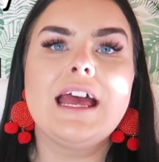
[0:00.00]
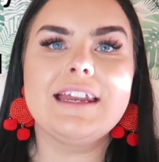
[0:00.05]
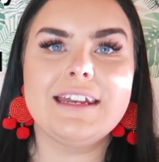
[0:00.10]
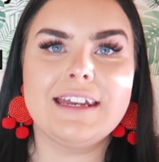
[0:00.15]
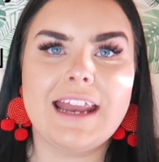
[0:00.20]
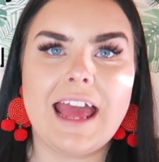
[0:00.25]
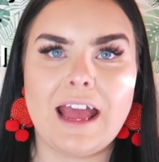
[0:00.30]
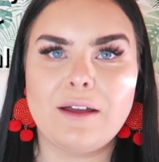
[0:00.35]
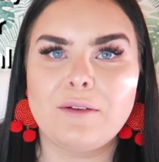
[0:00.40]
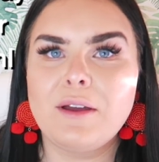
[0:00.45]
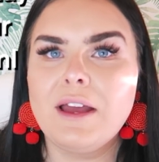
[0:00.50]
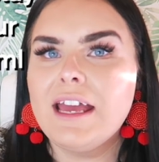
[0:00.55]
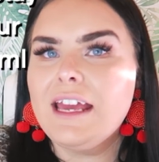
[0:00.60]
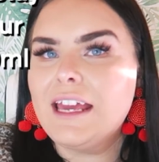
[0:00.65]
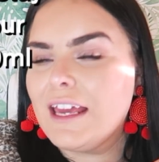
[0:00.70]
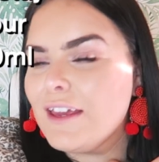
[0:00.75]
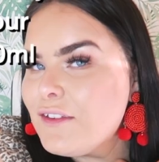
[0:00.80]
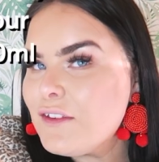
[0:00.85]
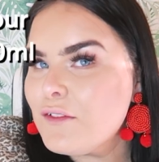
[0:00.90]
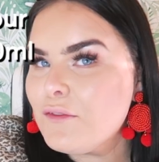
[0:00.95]
Now,
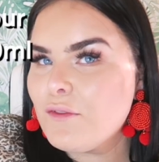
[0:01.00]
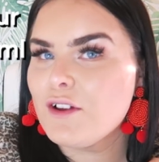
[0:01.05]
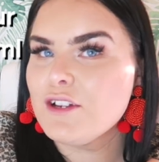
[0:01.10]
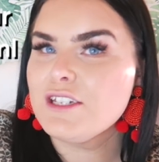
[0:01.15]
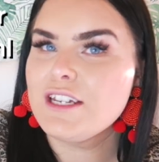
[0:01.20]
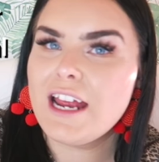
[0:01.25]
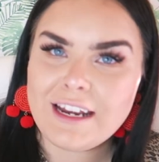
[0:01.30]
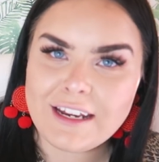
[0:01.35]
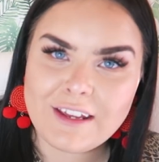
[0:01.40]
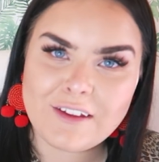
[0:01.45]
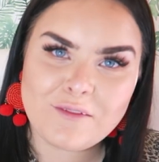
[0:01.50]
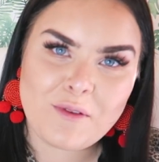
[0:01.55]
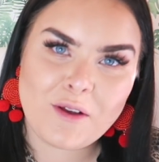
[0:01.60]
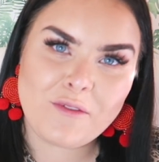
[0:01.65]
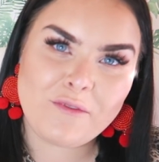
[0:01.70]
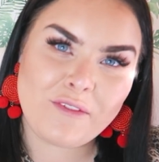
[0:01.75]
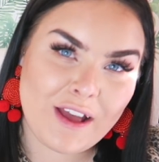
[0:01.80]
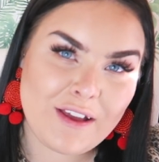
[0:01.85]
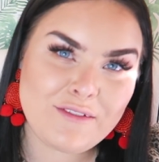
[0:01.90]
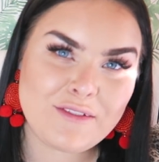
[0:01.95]
if you've watched any of my
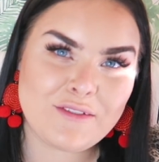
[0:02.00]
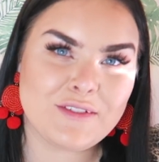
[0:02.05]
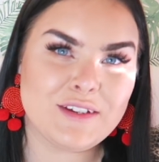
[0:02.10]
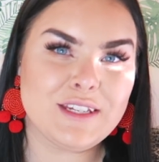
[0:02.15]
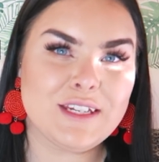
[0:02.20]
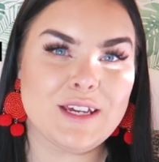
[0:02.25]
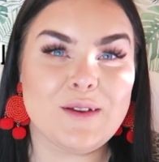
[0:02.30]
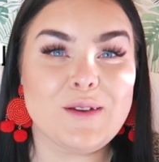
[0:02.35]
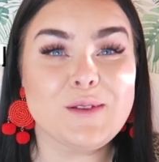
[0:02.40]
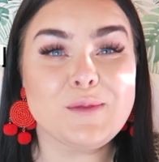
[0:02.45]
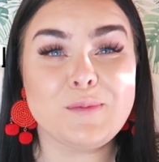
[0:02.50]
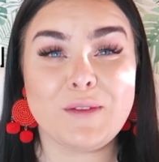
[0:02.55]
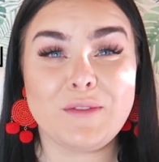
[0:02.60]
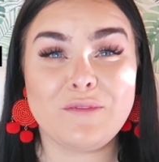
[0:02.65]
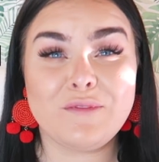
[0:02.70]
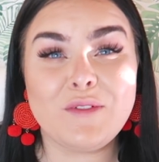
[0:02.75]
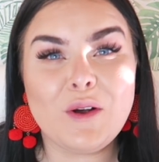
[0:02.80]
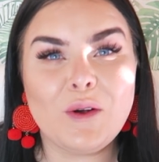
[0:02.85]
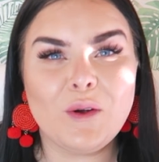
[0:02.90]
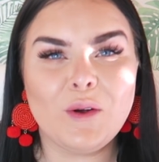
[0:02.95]
favourite videos
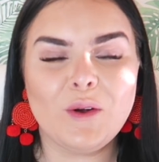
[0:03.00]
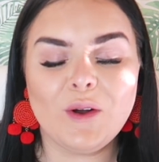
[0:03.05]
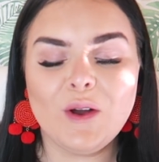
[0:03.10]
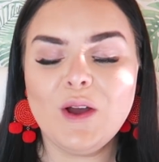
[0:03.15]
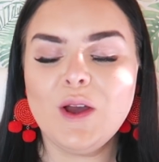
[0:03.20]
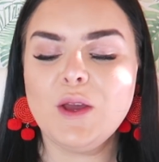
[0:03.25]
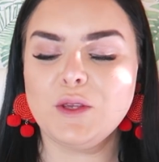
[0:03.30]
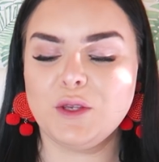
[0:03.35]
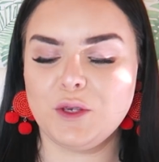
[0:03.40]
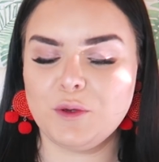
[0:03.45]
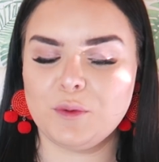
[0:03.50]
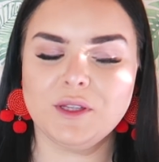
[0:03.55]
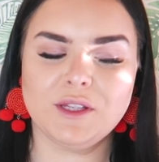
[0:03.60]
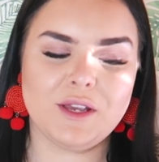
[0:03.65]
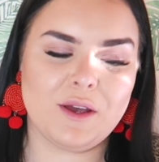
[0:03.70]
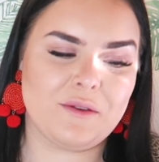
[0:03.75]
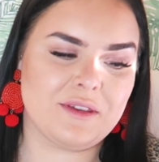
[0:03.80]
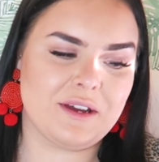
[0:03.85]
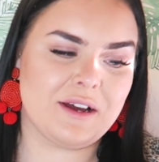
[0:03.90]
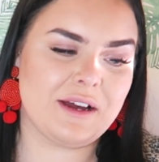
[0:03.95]
before, you will
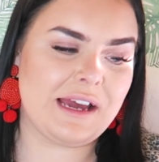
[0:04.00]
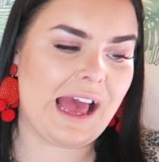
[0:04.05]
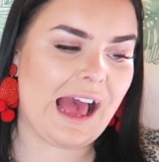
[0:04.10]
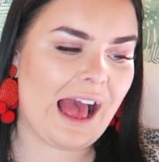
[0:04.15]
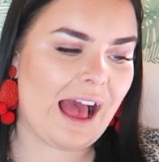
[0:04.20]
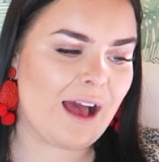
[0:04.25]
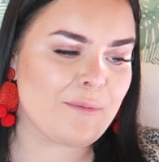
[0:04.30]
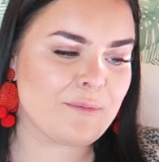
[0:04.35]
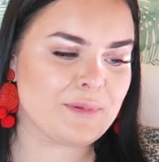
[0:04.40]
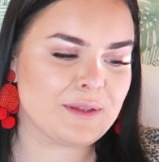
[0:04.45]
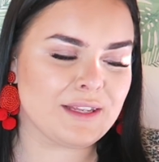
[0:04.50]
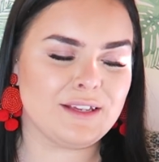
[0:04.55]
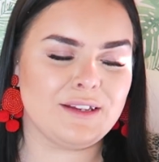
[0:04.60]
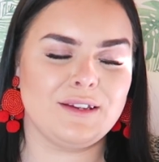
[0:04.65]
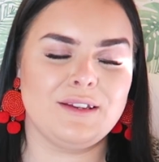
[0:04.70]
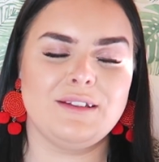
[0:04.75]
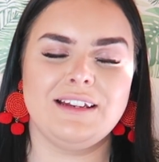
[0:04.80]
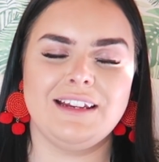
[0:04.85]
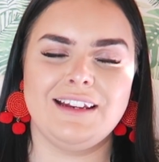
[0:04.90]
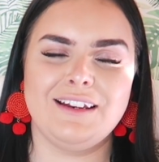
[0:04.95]
know that I
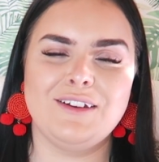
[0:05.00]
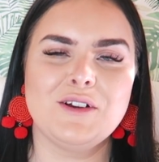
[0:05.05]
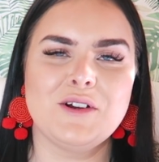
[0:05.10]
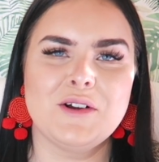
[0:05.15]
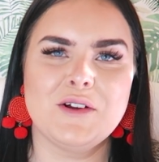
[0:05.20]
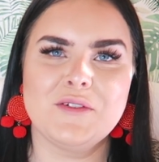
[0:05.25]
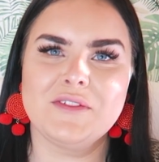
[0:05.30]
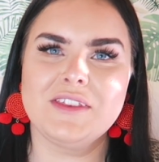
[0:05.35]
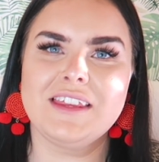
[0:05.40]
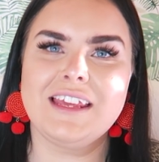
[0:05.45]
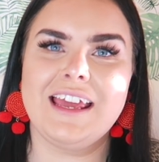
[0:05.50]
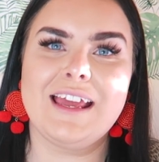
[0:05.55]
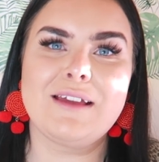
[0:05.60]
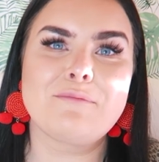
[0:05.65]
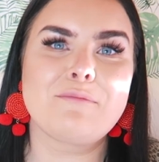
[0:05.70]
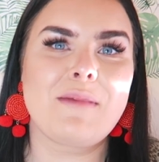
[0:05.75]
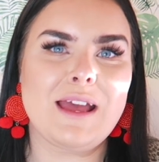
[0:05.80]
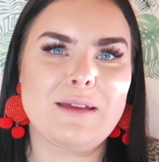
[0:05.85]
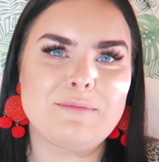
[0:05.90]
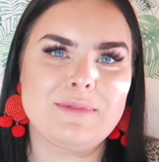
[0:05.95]
absolutely love the
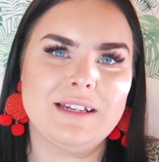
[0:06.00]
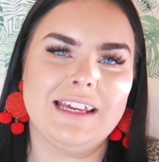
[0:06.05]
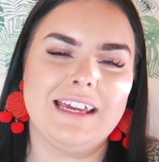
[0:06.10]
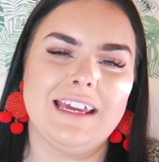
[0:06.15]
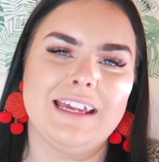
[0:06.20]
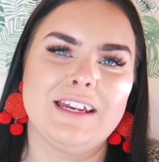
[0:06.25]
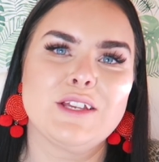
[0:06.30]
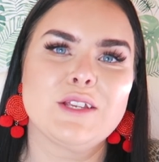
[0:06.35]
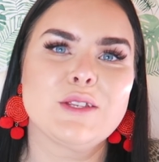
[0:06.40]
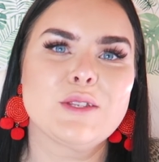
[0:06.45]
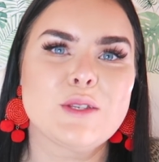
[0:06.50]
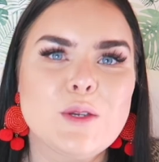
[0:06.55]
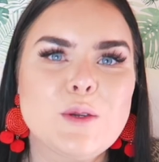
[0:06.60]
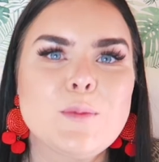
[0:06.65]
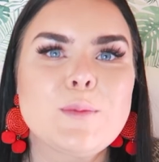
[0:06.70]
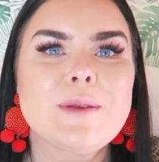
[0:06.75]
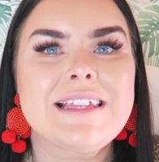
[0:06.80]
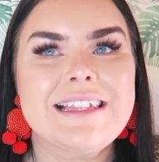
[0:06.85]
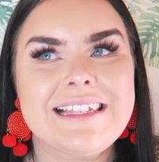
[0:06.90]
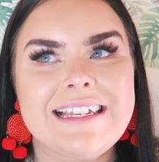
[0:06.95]
Maybelline
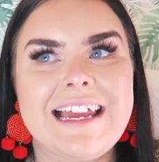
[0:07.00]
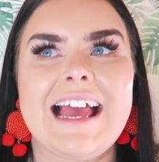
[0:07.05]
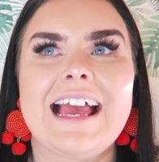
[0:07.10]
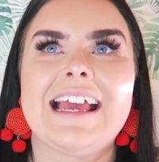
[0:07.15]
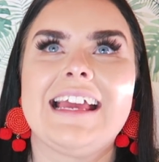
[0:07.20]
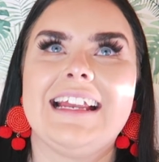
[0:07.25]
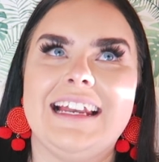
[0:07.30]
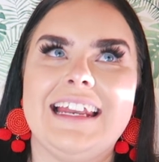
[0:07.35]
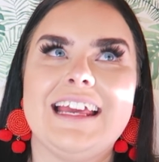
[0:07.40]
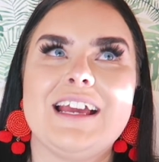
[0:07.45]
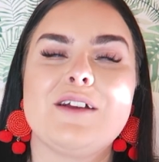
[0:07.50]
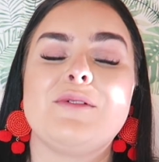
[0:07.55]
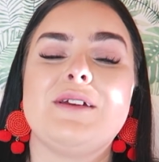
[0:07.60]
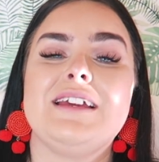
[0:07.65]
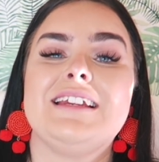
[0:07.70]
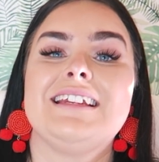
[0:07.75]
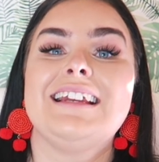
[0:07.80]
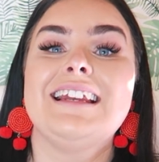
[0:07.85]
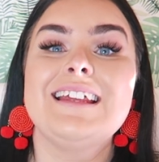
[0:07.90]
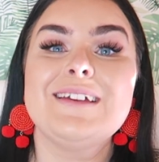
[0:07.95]
Superstay
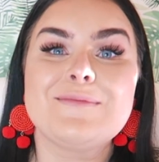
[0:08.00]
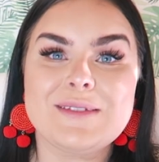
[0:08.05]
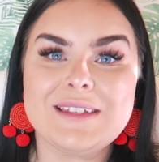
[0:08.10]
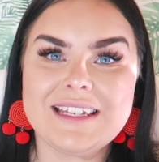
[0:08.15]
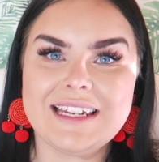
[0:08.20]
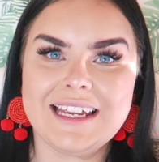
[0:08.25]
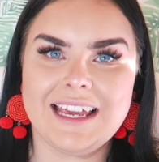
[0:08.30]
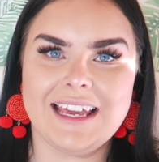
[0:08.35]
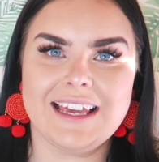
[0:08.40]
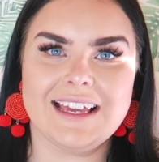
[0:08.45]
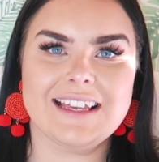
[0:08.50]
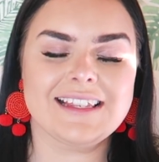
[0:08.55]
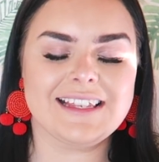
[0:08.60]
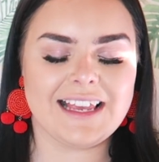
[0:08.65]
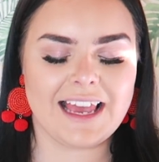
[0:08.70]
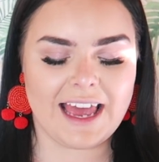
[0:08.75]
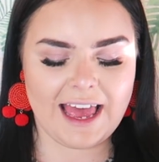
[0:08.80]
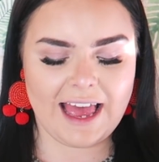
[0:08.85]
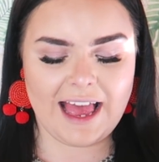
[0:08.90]
liquid lipsticks.